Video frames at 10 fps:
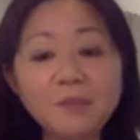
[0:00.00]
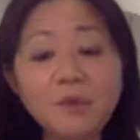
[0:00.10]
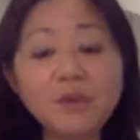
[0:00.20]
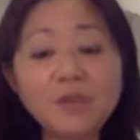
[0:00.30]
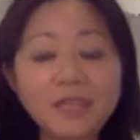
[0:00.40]

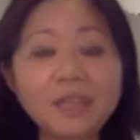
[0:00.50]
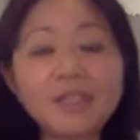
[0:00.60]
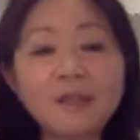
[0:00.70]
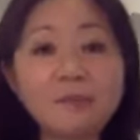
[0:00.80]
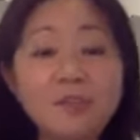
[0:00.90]
balking and
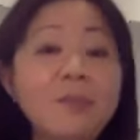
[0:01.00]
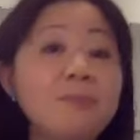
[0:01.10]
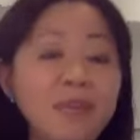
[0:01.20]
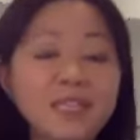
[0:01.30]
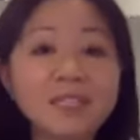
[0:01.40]
then
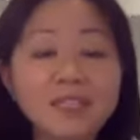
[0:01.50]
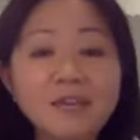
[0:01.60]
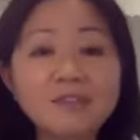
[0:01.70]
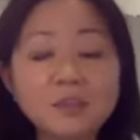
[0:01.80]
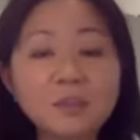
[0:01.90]
them basically
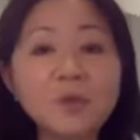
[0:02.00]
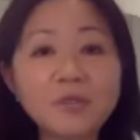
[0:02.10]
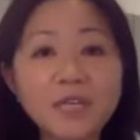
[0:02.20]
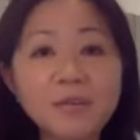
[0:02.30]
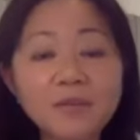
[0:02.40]
having to pull
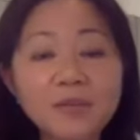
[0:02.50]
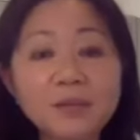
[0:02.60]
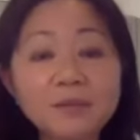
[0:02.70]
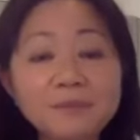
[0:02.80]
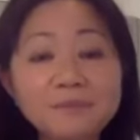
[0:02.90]
the IPO.